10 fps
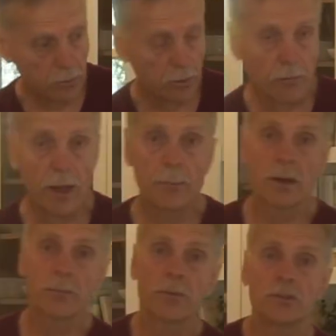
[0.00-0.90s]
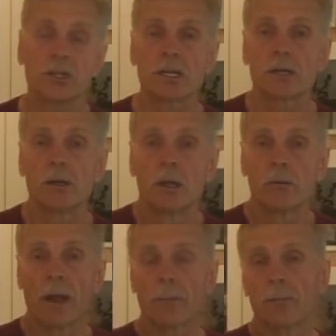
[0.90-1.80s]
going to wrap up the jig,
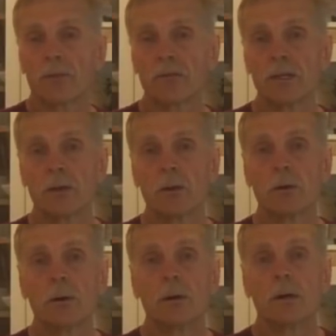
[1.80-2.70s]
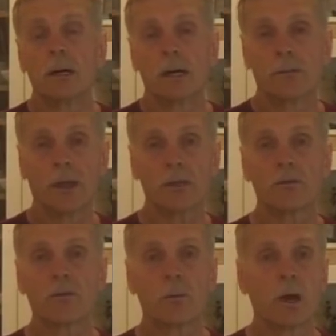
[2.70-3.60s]
wrap up the video. Thank
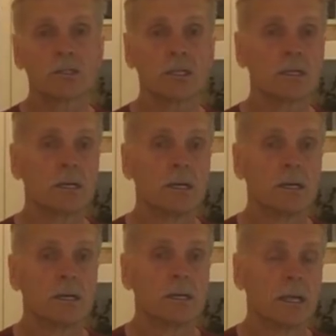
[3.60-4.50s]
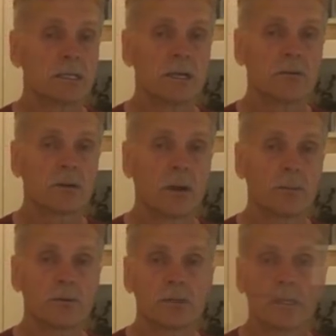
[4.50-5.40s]
you for watching Next Level
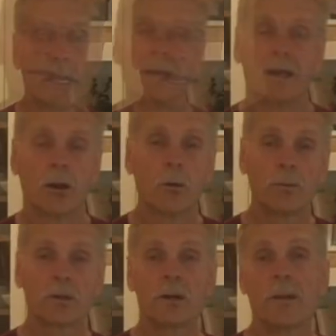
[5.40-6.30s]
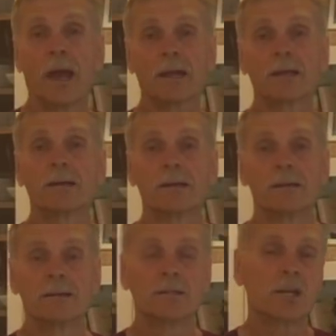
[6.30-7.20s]
Carpentry, and I hope you'll come back
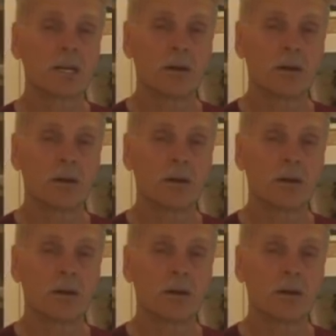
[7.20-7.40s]
to check